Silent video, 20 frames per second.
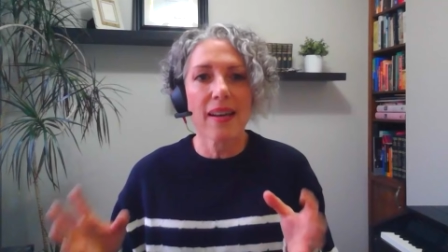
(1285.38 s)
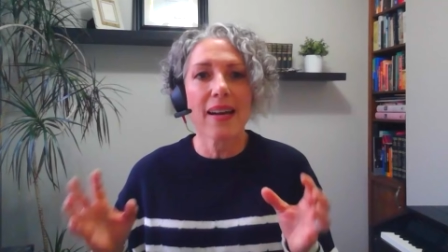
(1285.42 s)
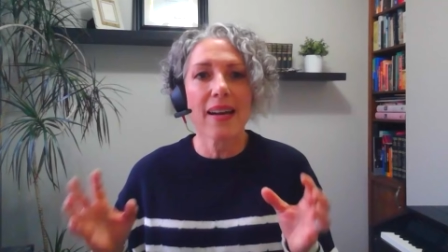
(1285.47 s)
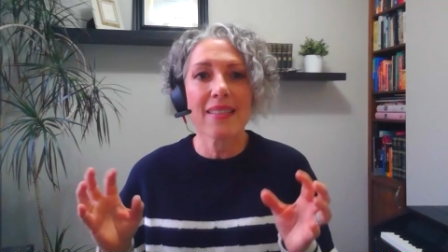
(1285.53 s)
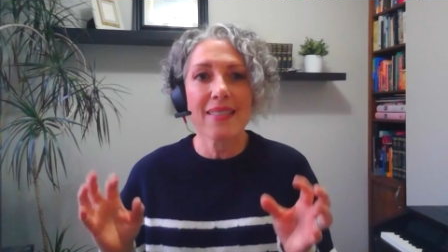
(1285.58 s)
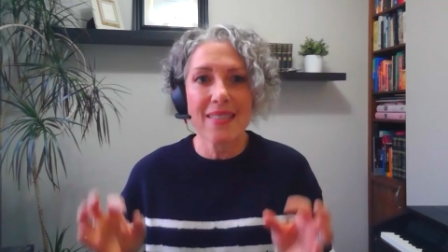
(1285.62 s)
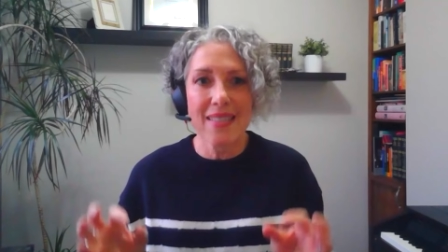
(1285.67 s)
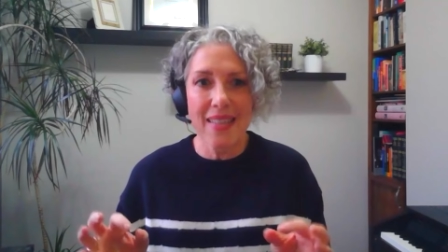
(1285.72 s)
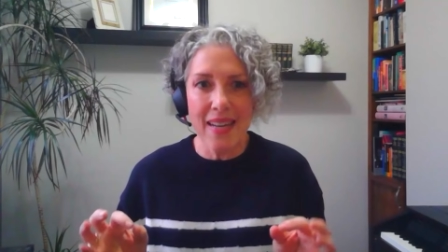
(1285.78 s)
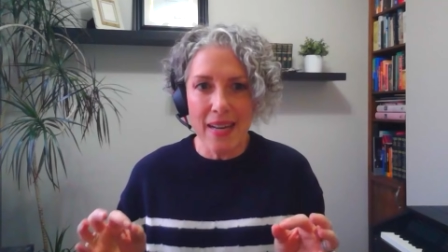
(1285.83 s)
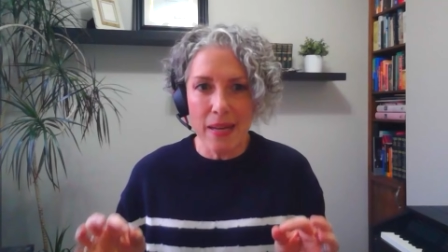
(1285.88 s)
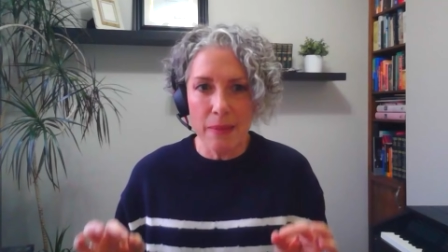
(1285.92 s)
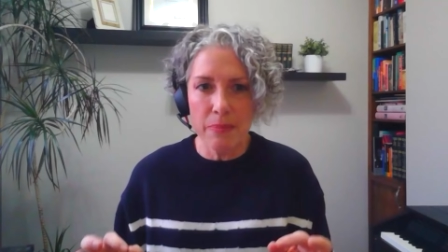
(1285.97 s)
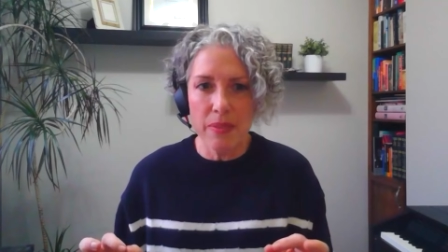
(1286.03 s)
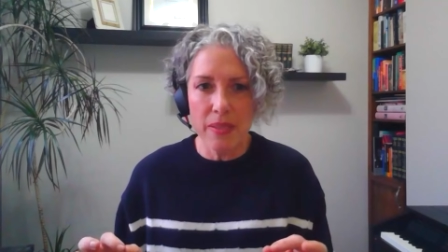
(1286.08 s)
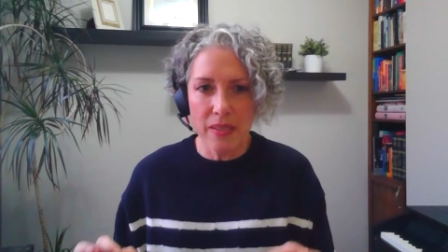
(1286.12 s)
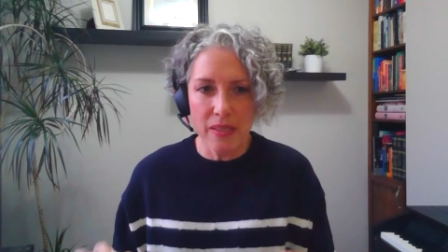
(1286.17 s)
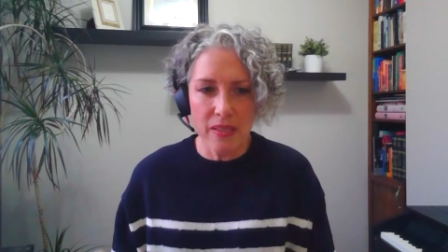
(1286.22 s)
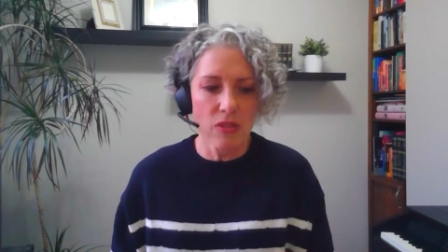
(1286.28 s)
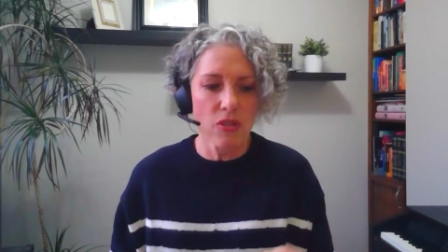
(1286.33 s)

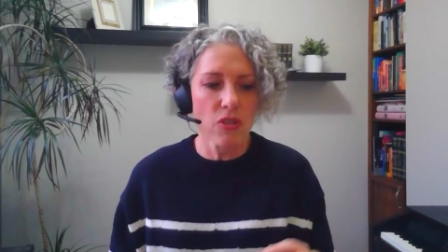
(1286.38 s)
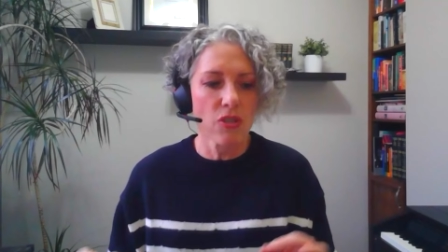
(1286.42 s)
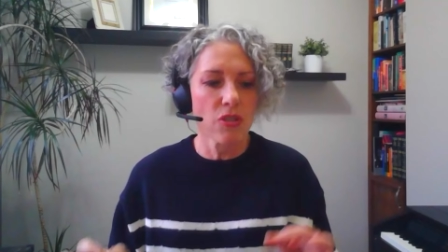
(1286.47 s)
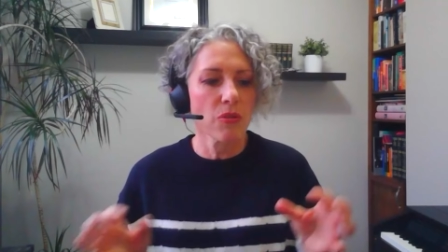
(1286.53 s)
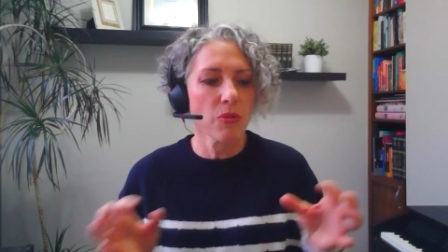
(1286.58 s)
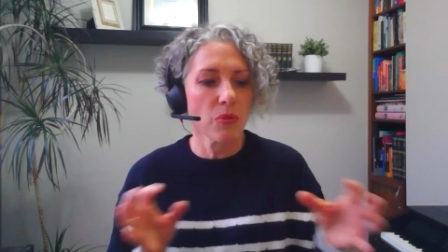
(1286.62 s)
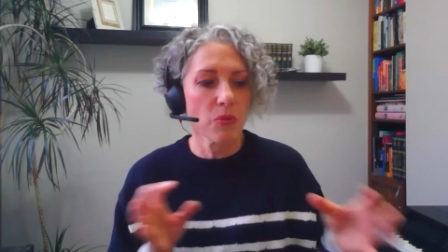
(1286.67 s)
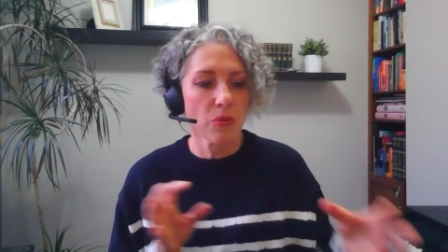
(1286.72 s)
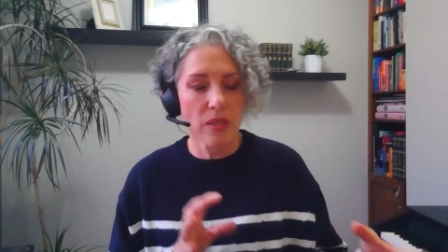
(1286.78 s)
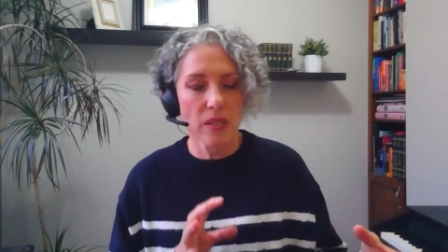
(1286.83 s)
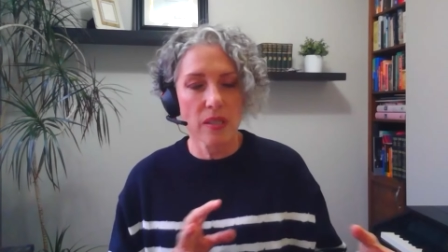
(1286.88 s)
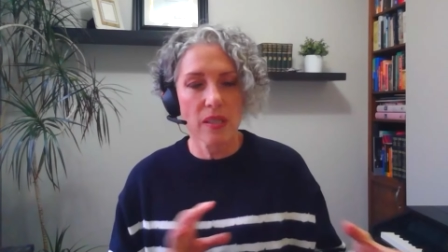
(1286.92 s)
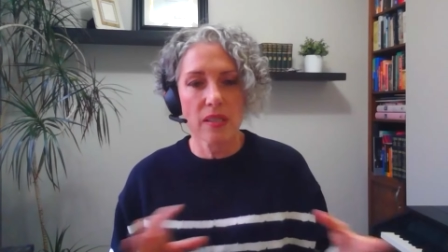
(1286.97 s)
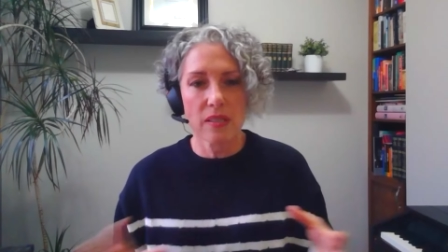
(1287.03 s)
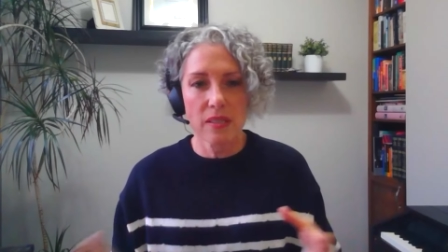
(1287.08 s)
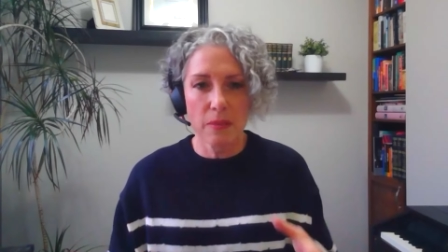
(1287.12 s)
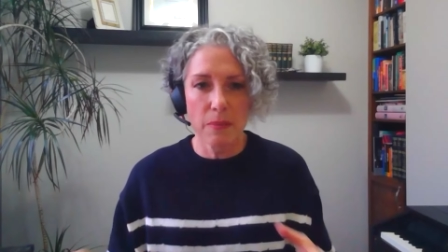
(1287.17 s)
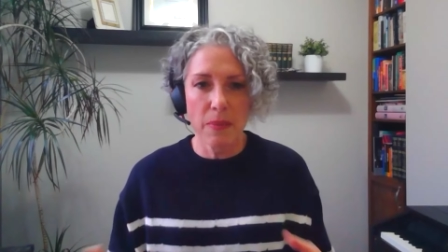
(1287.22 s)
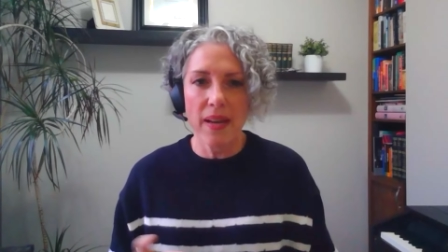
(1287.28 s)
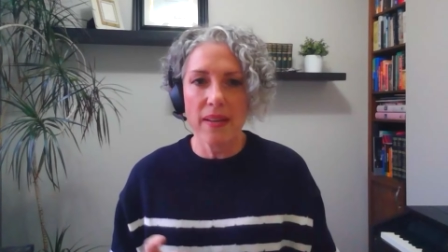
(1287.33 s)

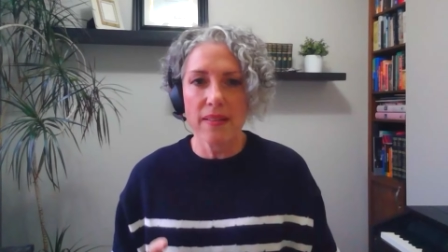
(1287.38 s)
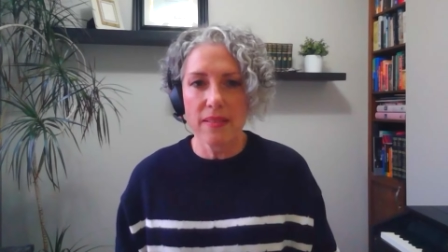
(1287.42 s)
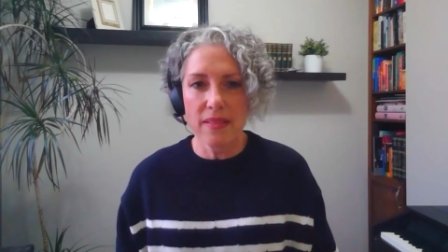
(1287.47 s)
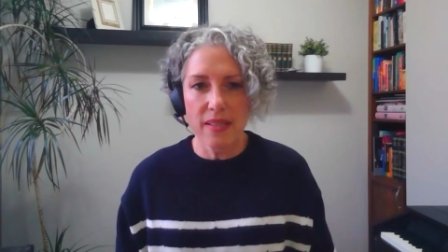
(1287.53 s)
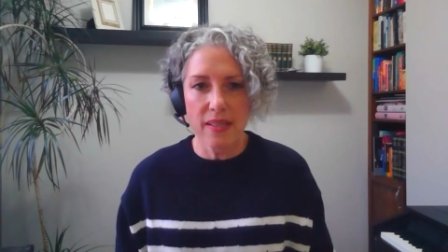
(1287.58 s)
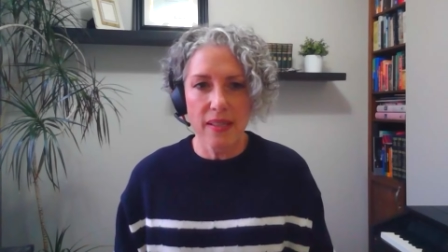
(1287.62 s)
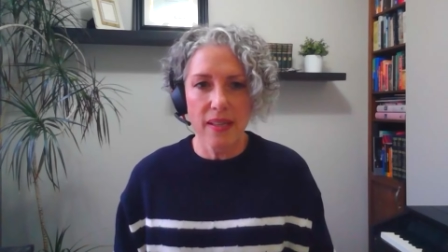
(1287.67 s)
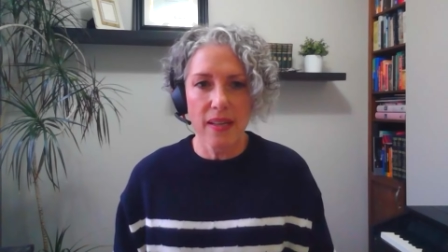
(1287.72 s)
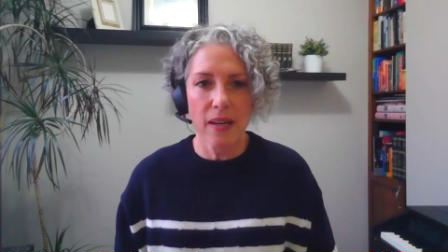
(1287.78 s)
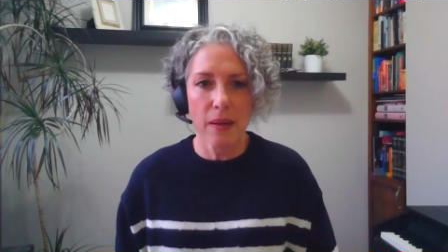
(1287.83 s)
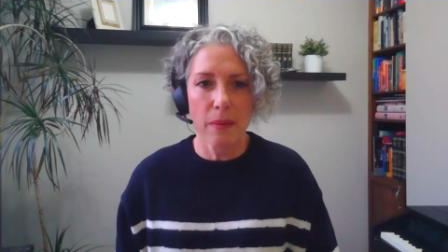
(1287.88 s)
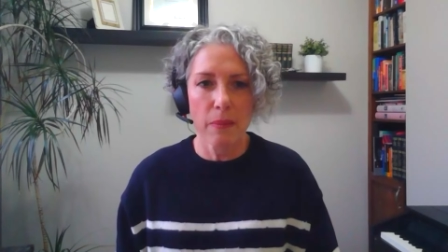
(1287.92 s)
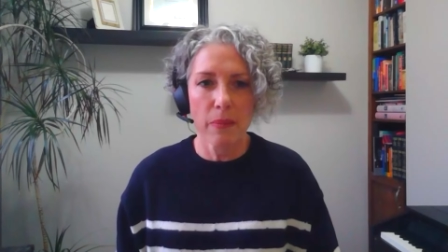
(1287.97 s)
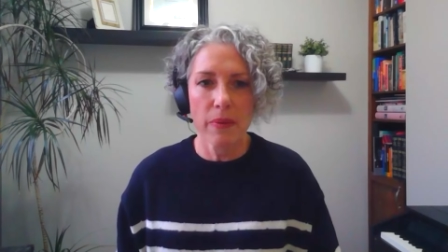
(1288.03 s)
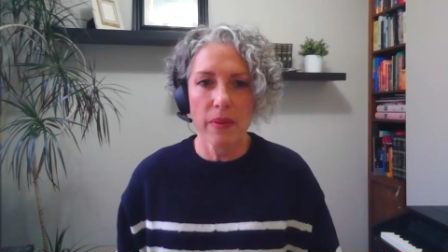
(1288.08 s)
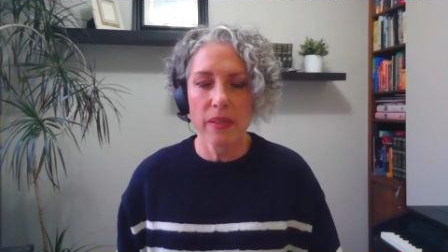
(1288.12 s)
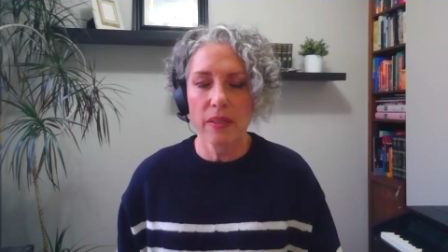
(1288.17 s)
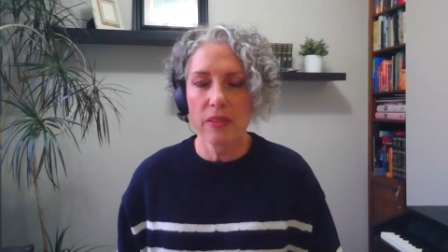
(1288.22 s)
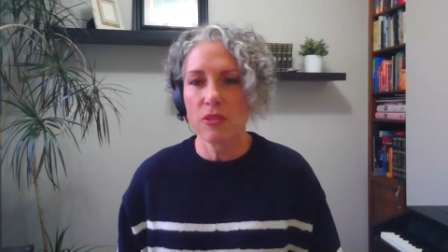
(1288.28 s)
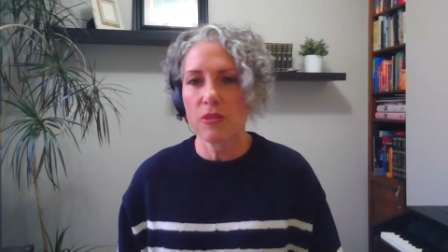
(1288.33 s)
the demands that
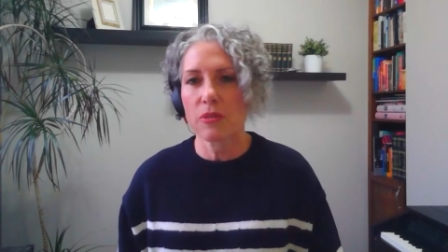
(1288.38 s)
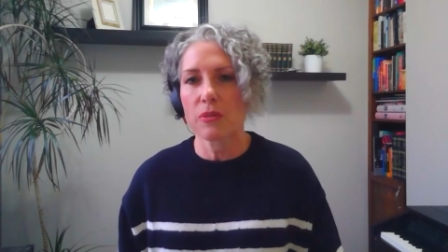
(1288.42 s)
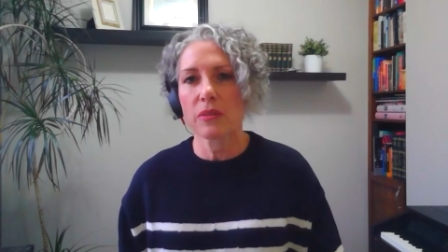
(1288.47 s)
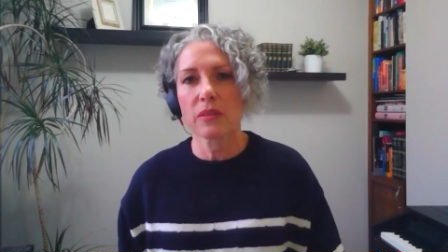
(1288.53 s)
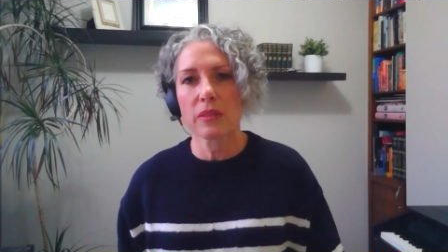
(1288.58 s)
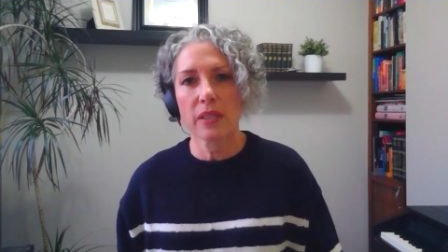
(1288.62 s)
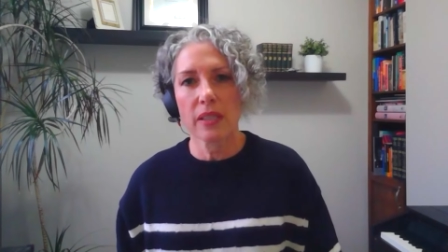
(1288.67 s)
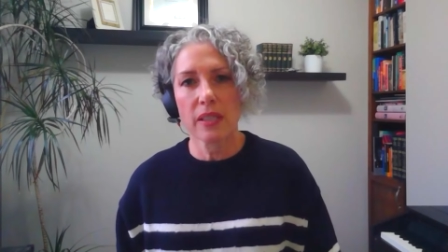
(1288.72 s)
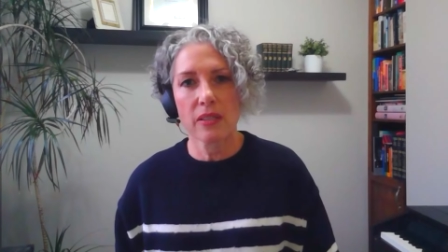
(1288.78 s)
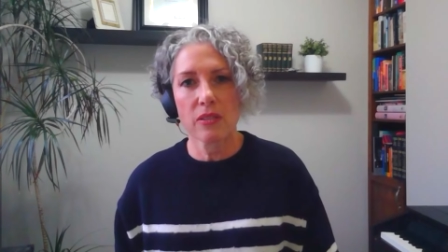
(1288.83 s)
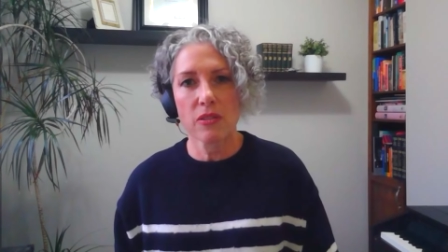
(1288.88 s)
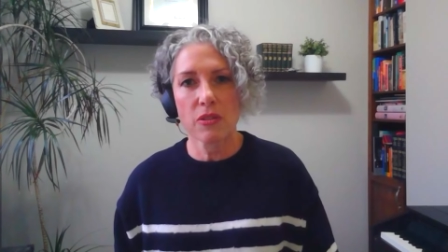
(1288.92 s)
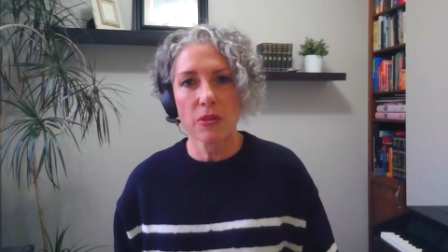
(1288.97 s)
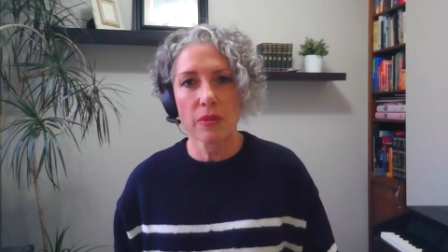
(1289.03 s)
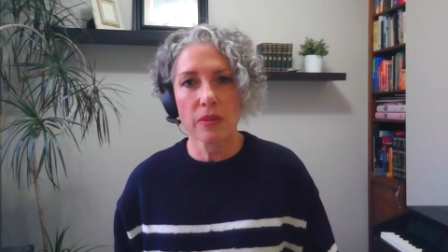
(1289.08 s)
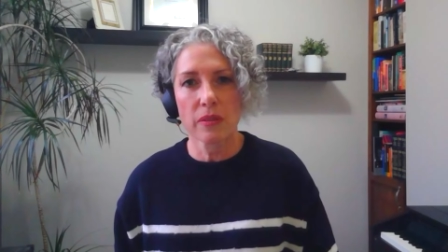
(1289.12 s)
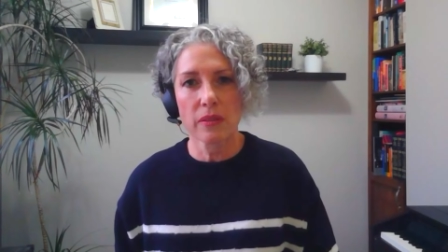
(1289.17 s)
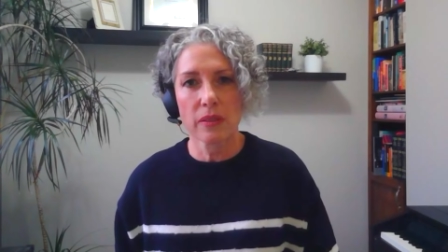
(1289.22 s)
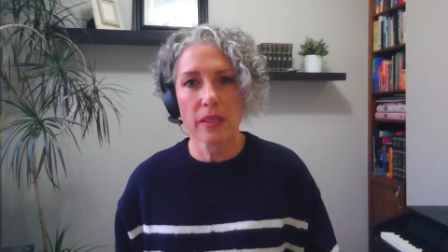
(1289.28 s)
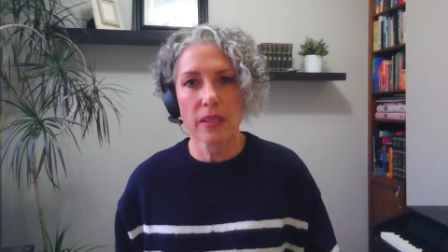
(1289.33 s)
come externally,
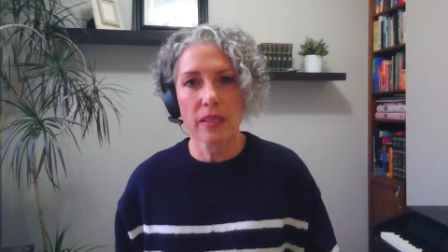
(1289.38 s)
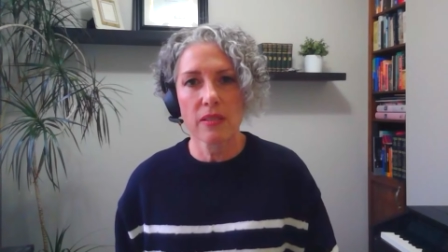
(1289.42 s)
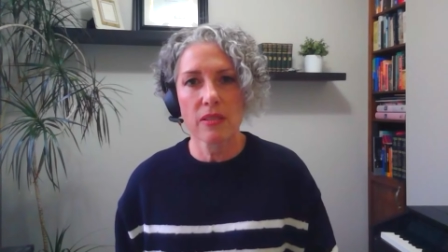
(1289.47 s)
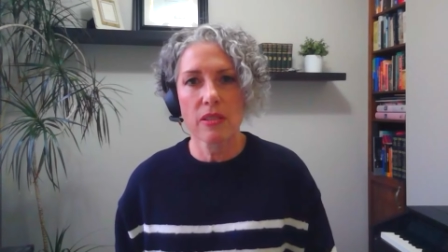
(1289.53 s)
internally.